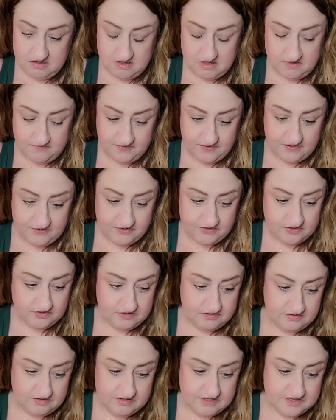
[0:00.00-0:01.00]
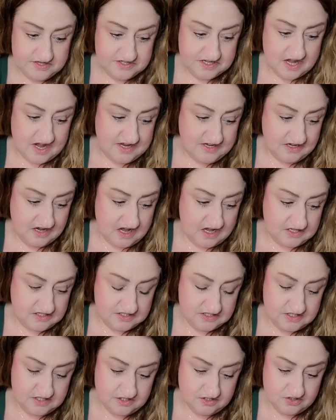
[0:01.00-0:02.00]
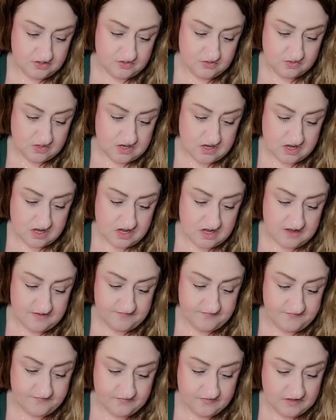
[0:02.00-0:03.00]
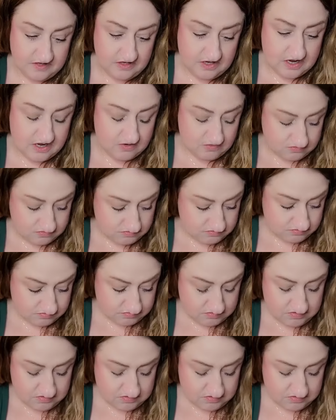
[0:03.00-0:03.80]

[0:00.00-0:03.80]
if you decide not to, you know,